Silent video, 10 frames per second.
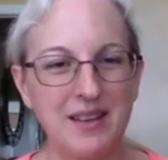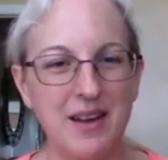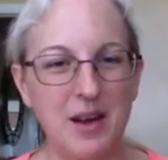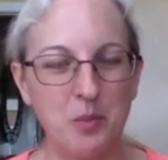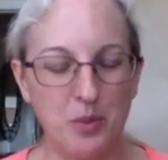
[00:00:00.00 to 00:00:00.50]

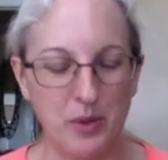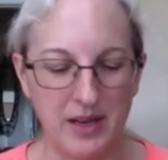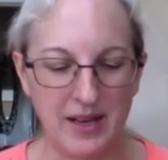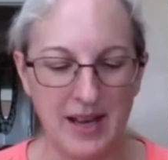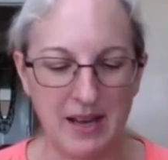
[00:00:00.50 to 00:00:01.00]
God
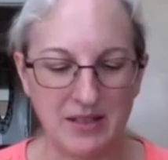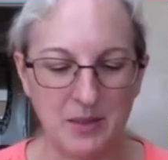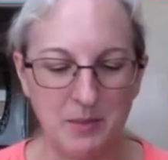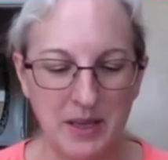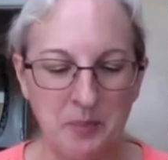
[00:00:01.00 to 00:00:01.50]
pointed out
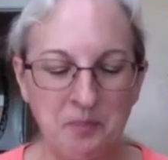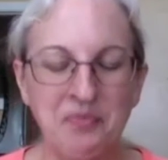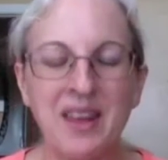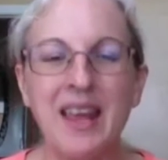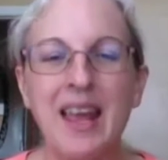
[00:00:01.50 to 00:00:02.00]
to me.
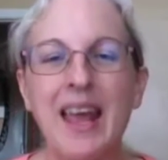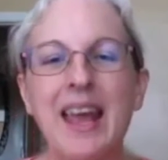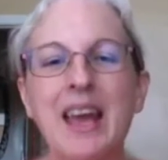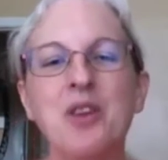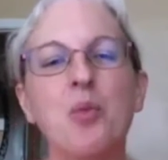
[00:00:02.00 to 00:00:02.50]

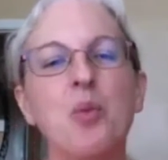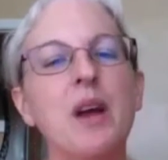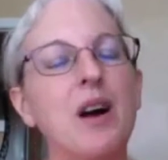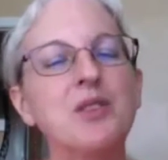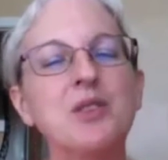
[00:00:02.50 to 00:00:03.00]
And we
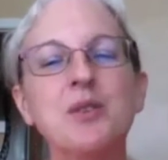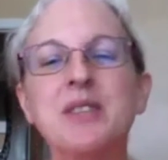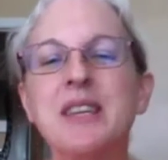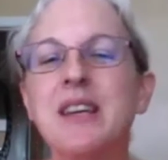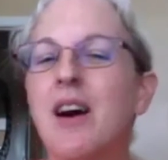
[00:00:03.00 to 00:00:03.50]
also
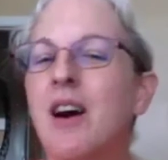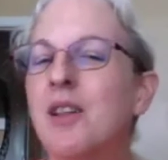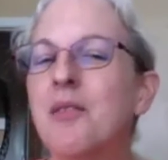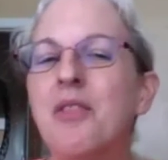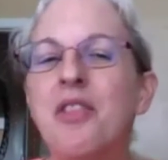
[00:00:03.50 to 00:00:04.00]
see all
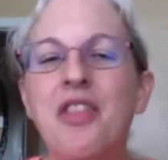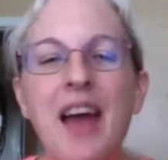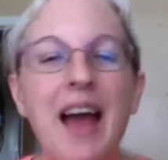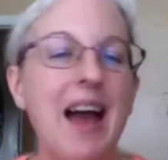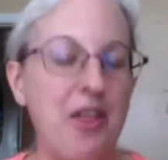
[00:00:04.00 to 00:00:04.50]
of
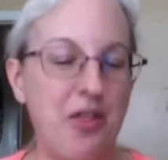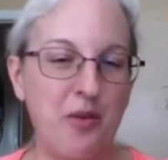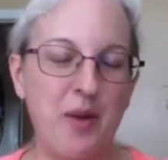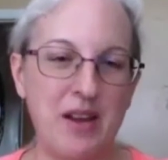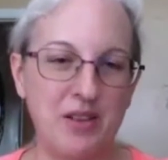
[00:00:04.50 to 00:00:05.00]
that
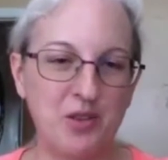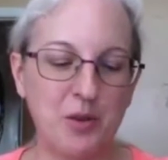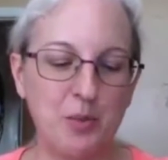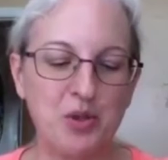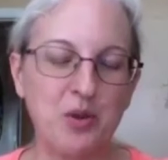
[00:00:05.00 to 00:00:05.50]
throughout
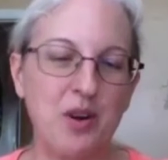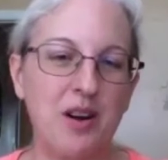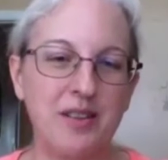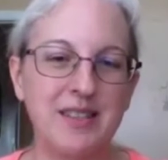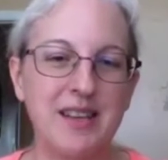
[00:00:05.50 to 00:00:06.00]
Scripture
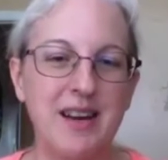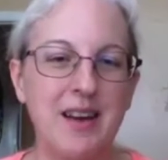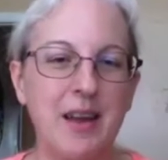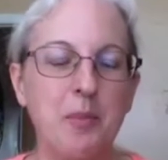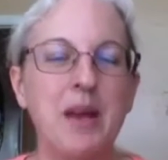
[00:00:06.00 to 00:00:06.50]
all the
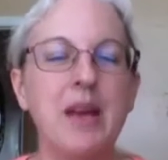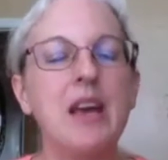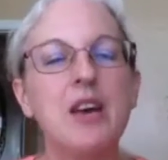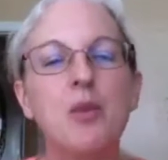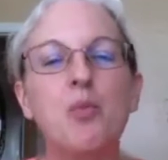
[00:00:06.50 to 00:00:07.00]
time.
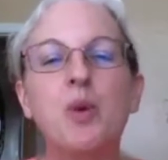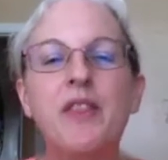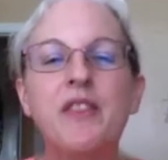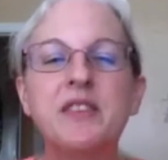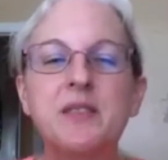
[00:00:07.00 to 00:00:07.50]

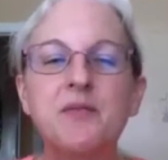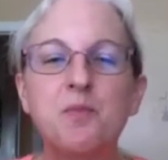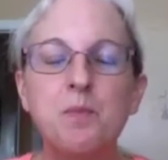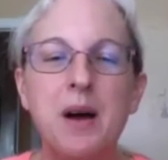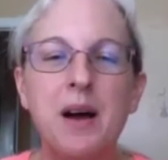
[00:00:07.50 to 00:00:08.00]
With this
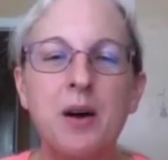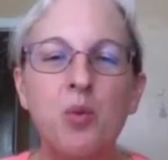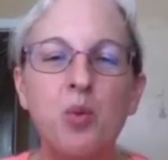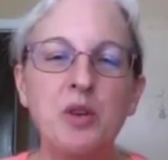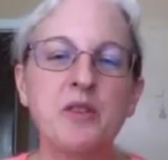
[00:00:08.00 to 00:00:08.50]

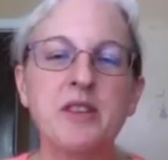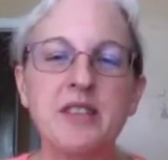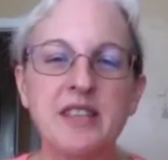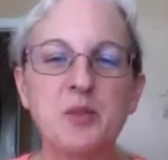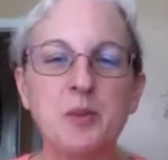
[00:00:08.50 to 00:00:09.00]
uh,
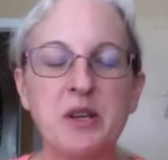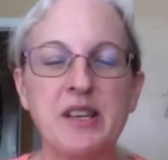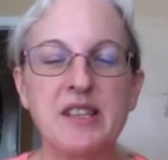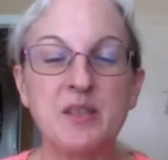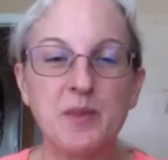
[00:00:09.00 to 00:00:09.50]
wilderness
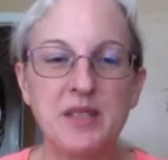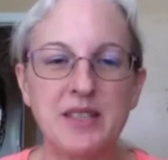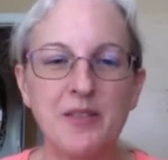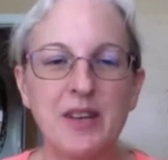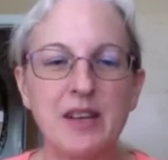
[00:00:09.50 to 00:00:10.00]
experience
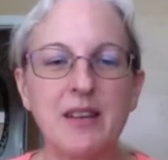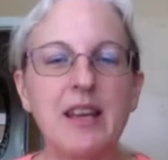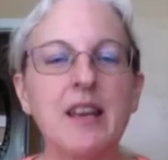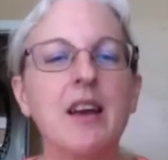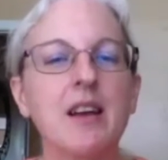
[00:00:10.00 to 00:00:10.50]

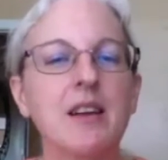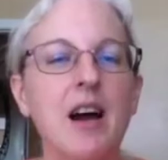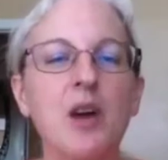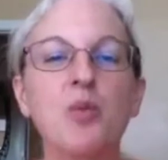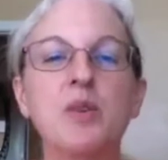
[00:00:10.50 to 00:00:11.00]
specifically,
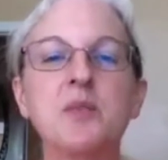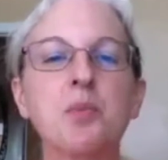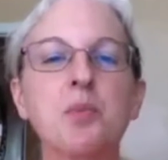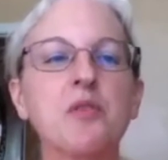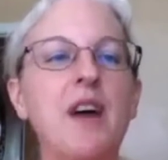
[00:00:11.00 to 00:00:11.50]
God was
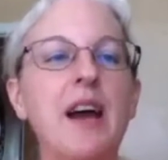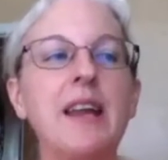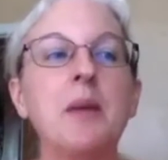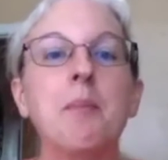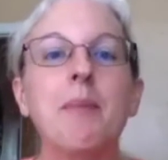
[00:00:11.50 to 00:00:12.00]

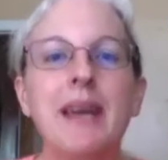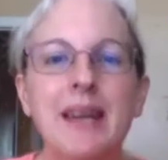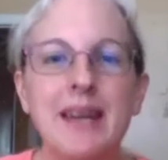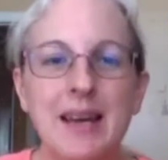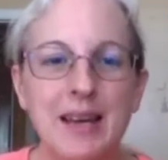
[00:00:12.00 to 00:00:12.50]
providing
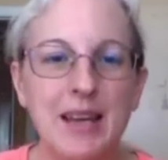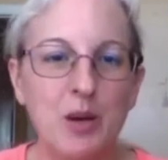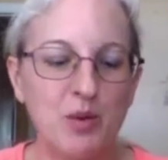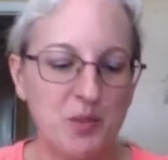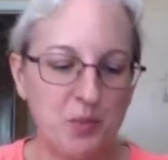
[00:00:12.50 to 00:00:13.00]
manna, He
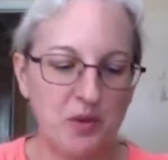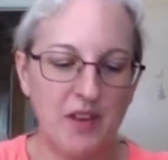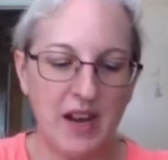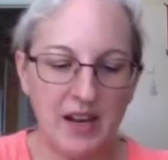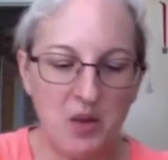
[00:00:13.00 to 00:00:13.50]
was
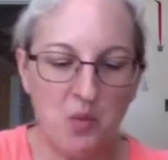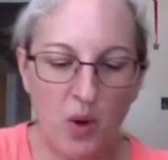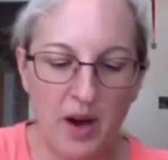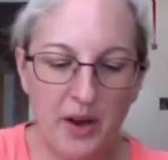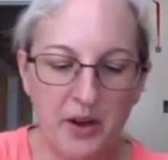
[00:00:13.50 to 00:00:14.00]
providing
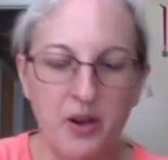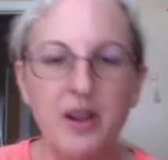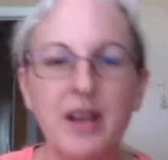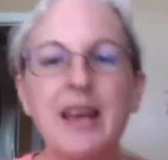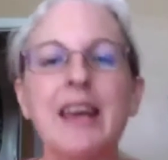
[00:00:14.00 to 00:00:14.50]
water,
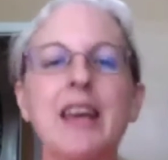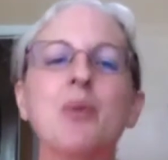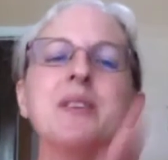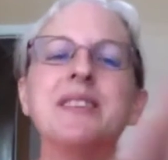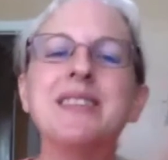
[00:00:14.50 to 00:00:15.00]
He
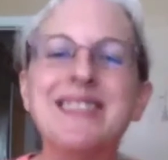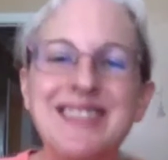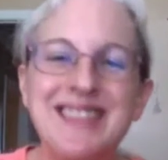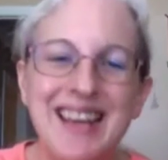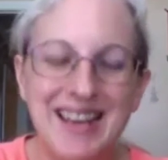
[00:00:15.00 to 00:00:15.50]
was
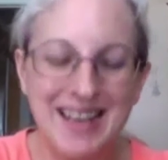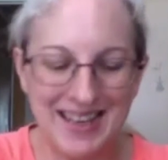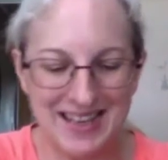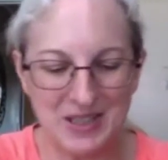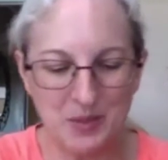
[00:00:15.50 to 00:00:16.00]

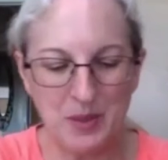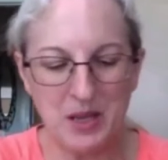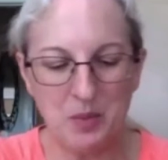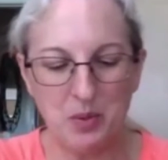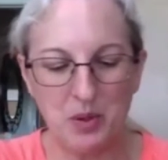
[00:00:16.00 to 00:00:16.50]
sustaining His
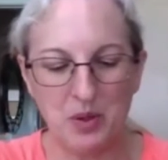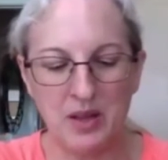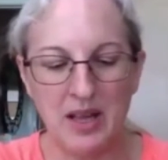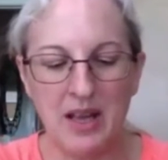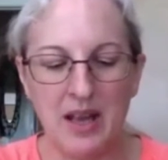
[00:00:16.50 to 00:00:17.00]
people.
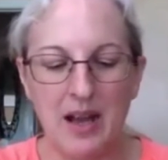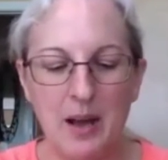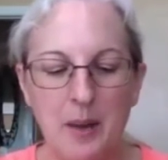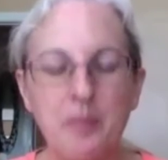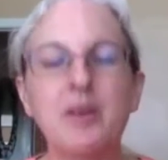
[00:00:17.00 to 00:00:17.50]

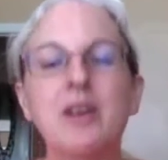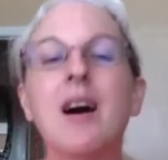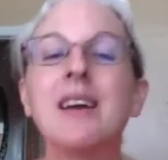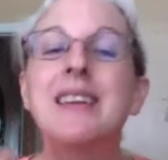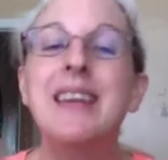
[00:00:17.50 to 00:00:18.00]
Um,
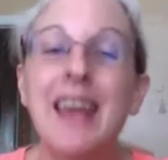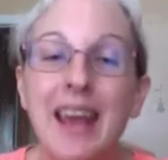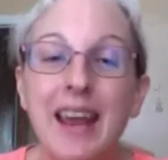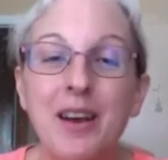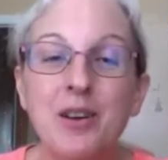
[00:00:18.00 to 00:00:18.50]
God
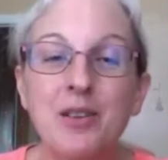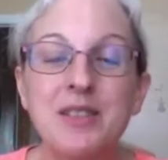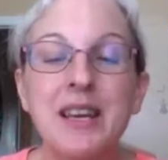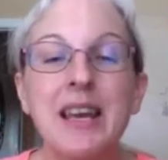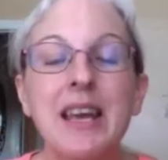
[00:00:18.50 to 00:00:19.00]

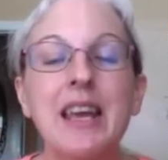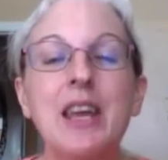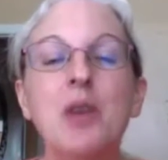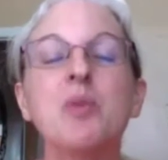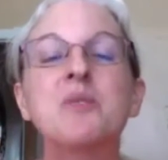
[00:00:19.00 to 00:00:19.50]
cares,
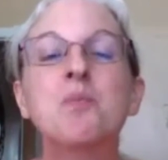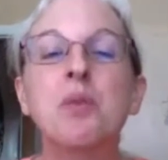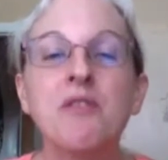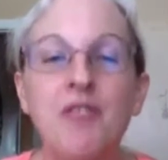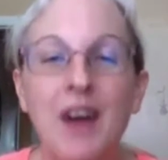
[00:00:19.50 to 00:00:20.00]
He was
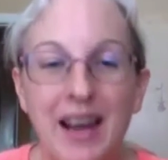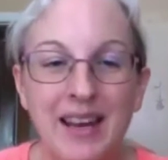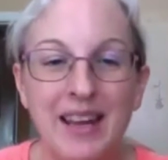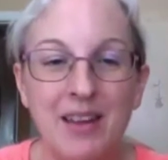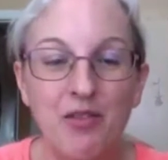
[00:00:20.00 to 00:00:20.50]

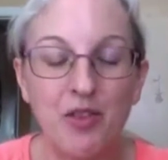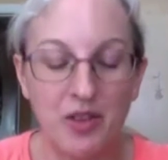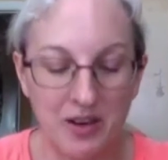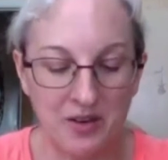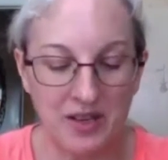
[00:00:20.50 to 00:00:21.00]
providing for
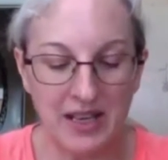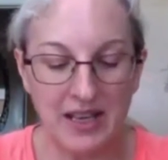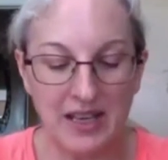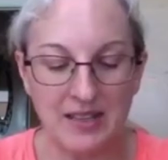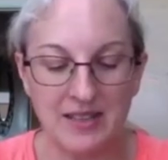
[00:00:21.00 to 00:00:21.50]
their
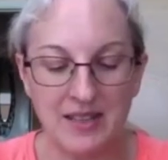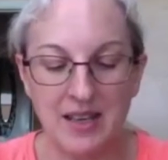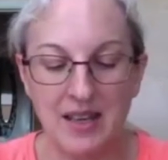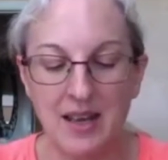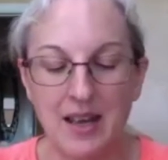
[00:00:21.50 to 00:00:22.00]
needs.
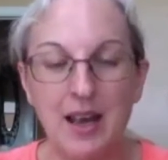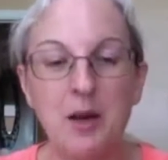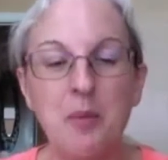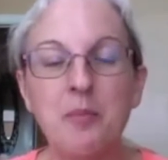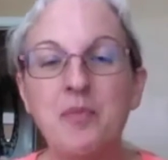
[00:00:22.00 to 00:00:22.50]

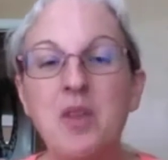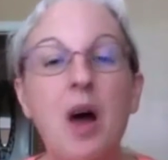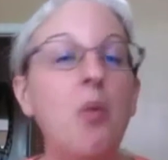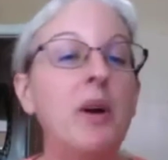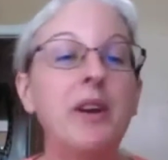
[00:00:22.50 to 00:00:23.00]
Um,
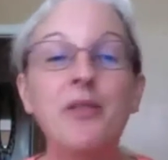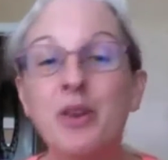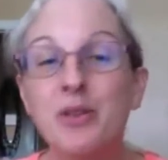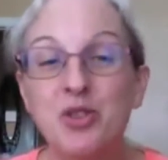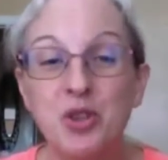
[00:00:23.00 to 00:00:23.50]
not one of
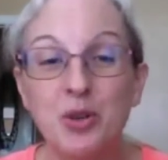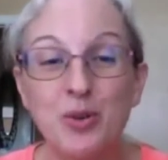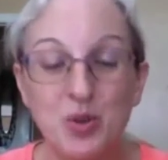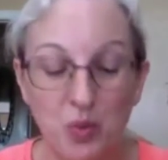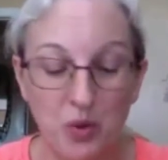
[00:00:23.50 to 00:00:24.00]
their
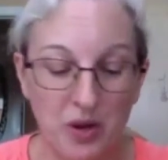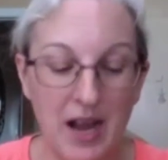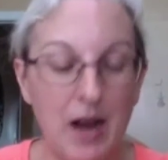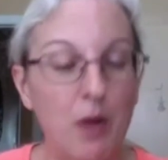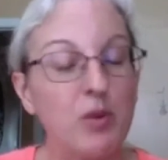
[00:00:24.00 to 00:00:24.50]
shoes wore
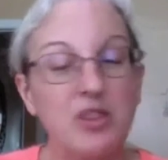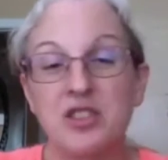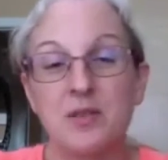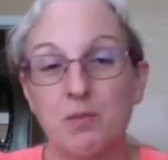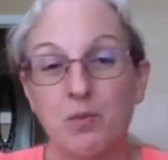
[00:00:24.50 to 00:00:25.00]
out, which
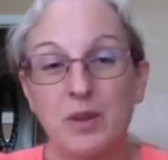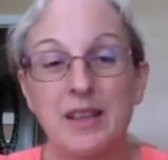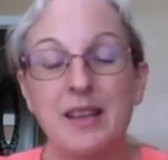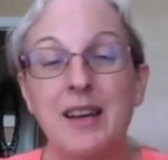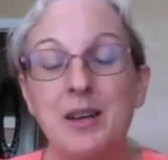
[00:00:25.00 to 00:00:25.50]
is
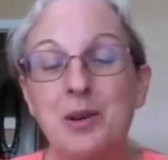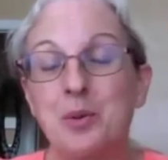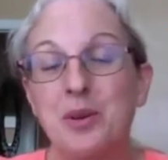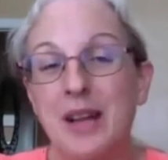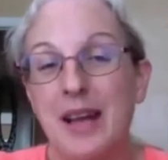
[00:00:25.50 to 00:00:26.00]
really kind of
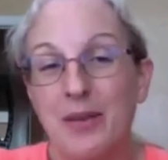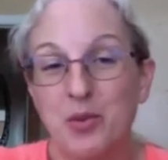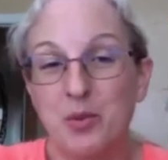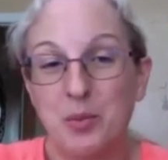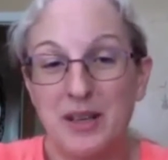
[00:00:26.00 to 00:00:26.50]
cool. I have
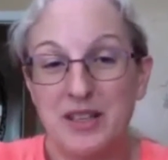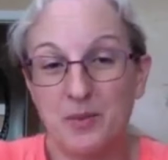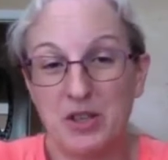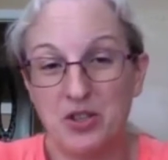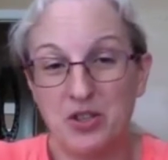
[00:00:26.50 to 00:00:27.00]
to
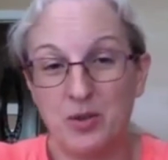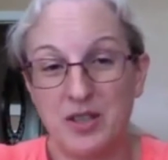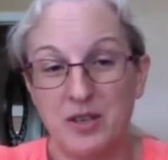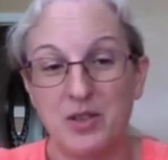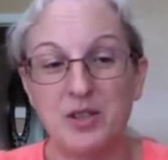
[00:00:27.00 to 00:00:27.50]
replace my shoes
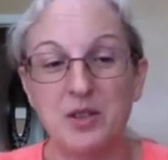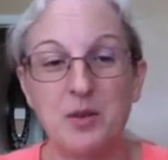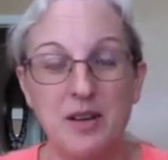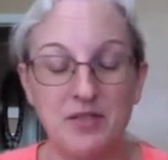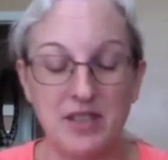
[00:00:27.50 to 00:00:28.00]
every so
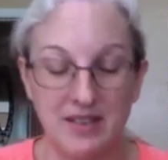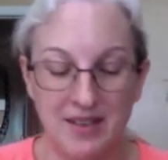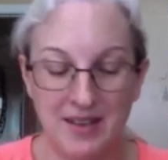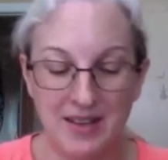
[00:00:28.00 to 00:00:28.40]
often.